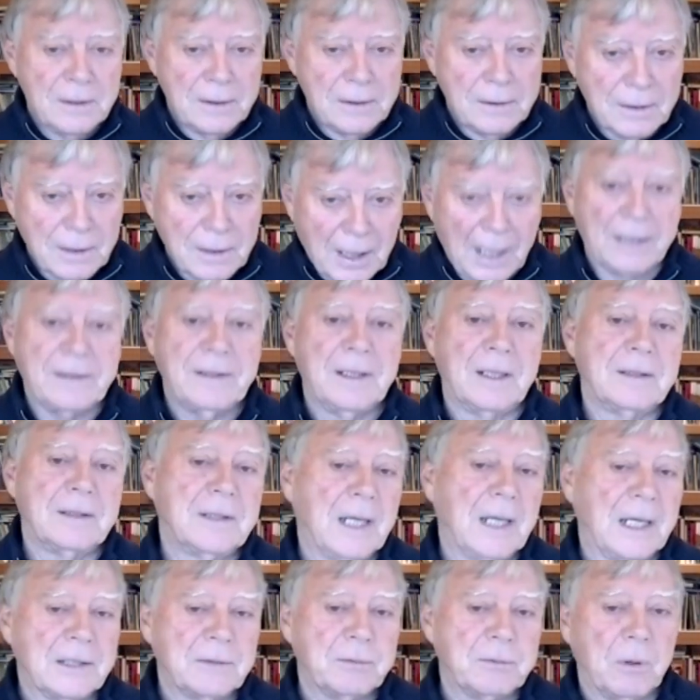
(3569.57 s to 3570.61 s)
I think
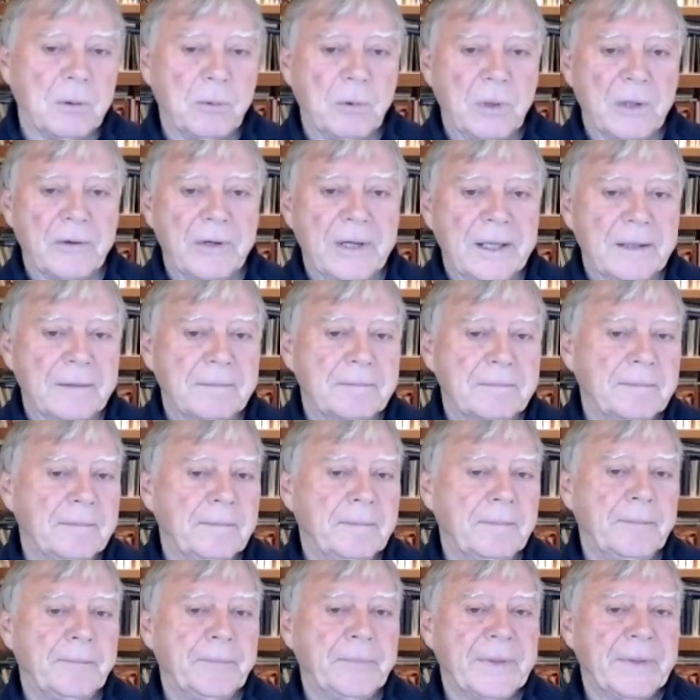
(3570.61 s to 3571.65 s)
that's what we're in.
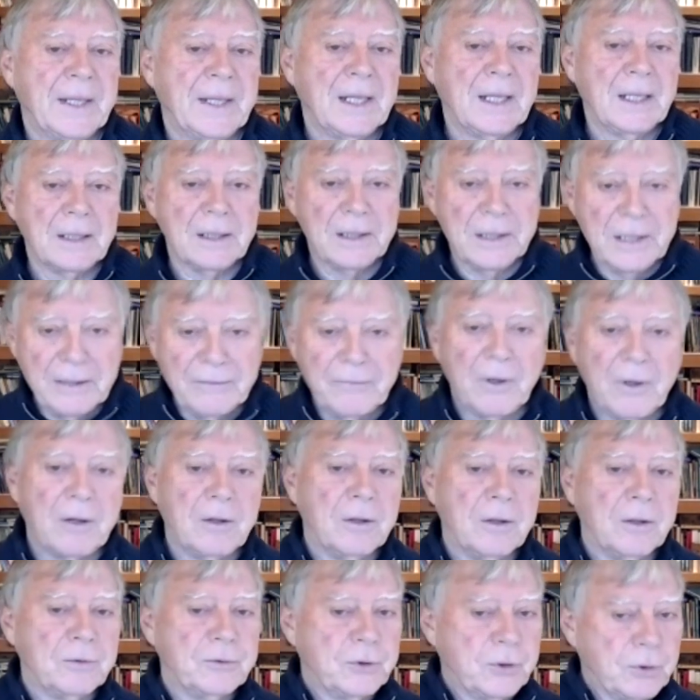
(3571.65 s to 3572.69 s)
Live our
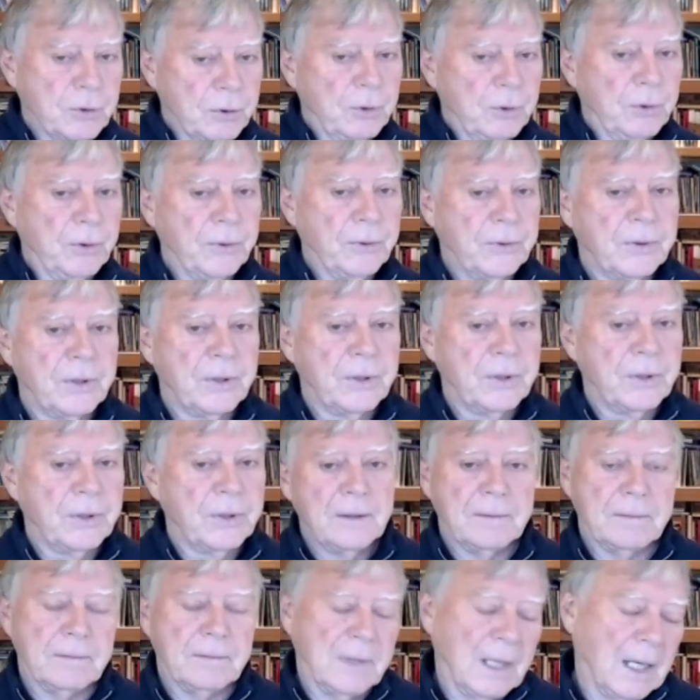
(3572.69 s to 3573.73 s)
own truth,
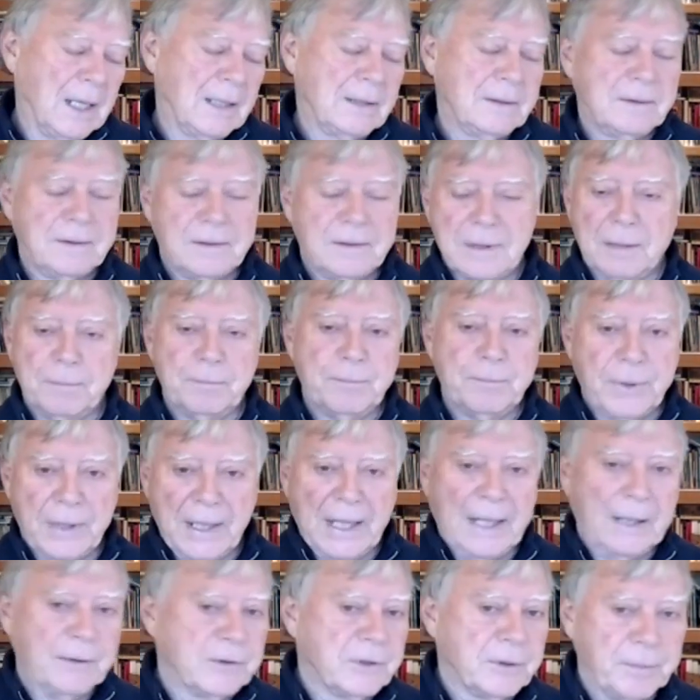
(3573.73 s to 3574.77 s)
not some
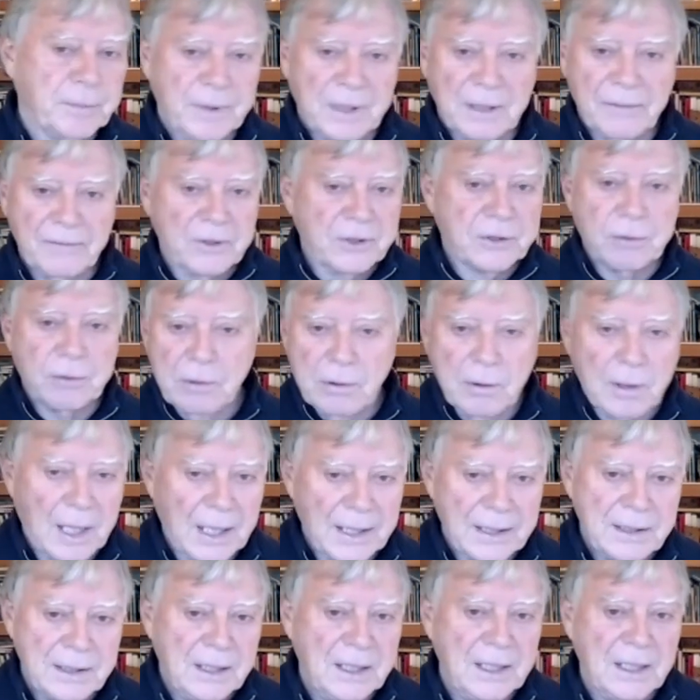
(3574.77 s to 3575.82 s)
pronouncement of a true
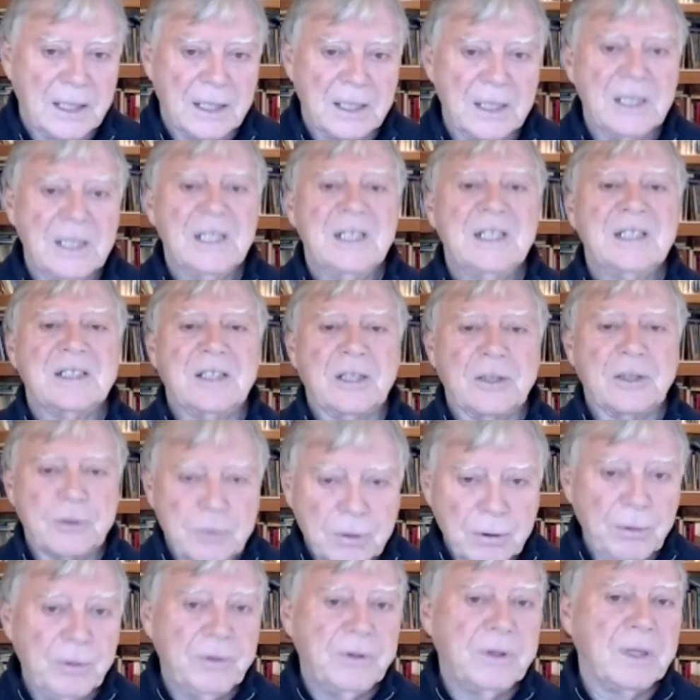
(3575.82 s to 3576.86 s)
idea. The
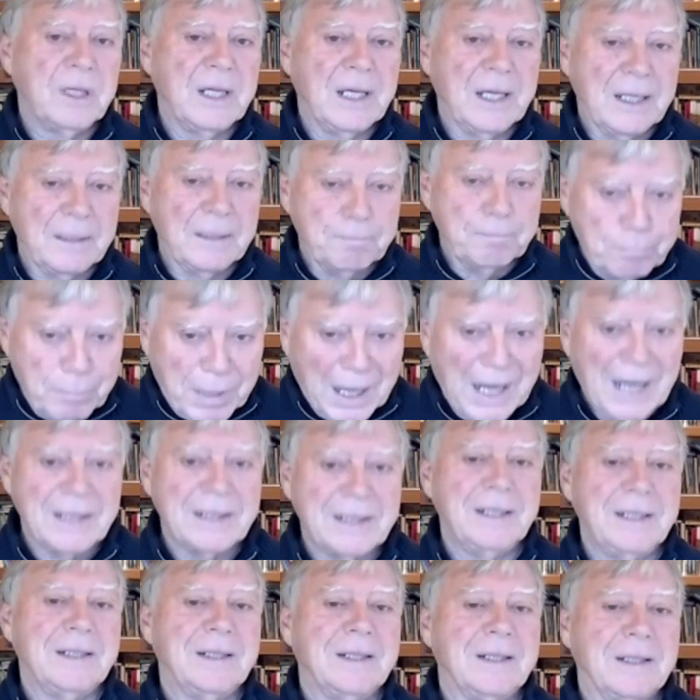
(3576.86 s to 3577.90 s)
truth
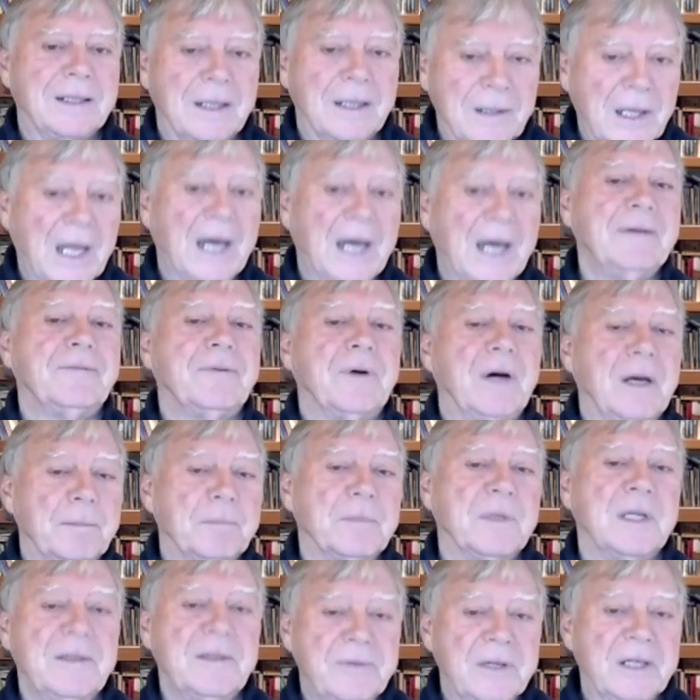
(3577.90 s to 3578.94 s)
embodied in the life
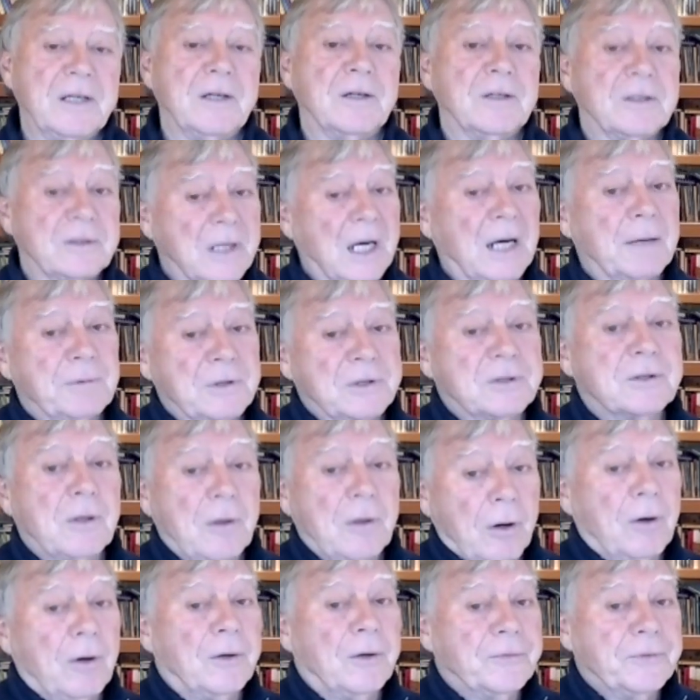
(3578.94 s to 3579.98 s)
I'm living because I was
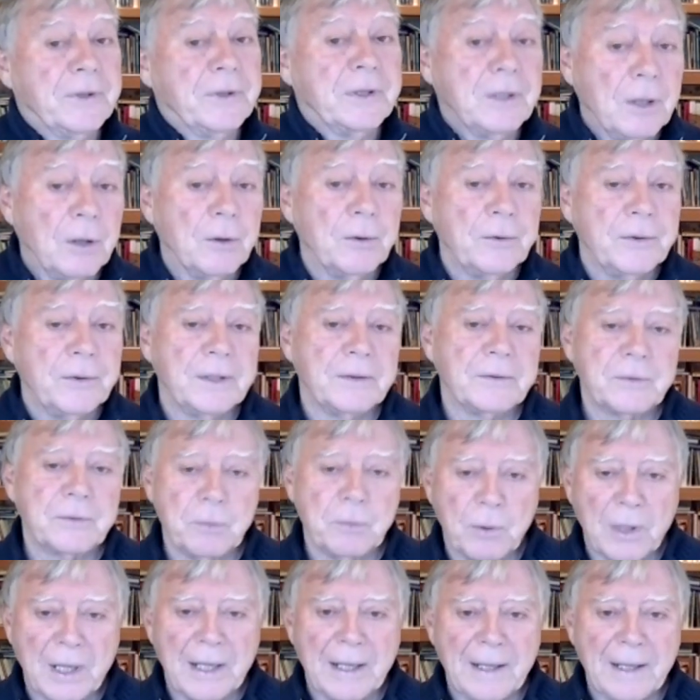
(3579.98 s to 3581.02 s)
called to go this way